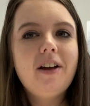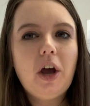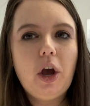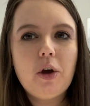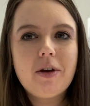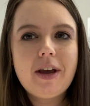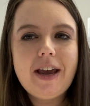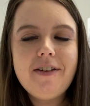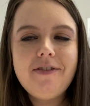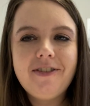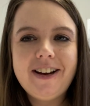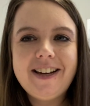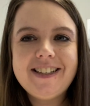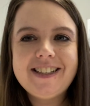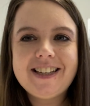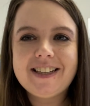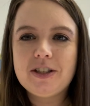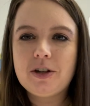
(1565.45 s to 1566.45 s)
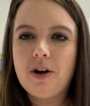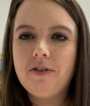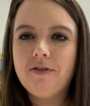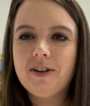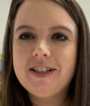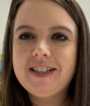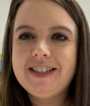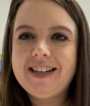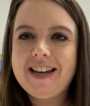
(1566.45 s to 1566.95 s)
Okay, friends, that's all
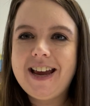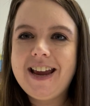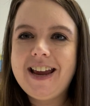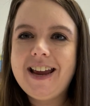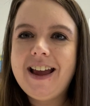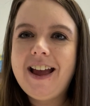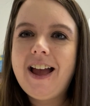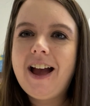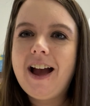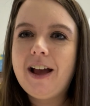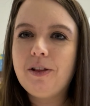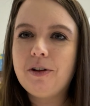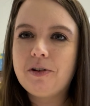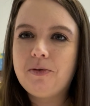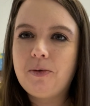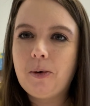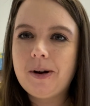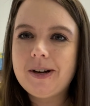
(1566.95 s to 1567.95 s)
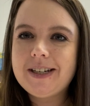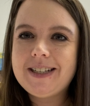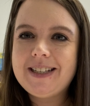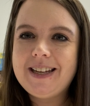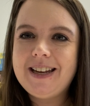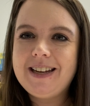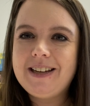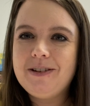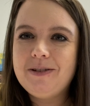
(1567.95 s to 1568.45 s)
for today. I look forward to
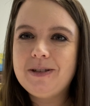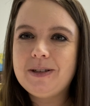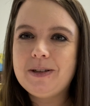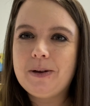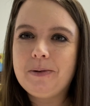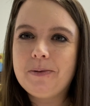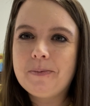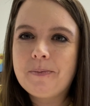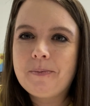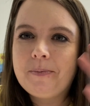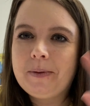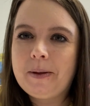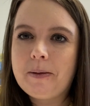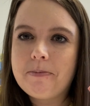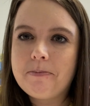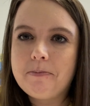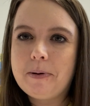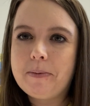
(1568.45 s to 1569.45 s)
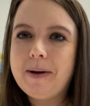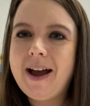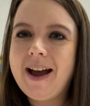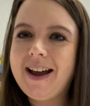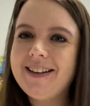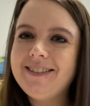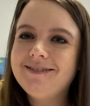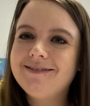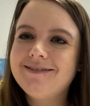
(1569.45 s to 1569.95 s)
seeing you soon.
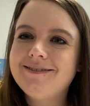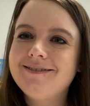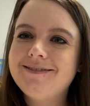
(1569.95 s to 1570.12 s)
Bye-bye.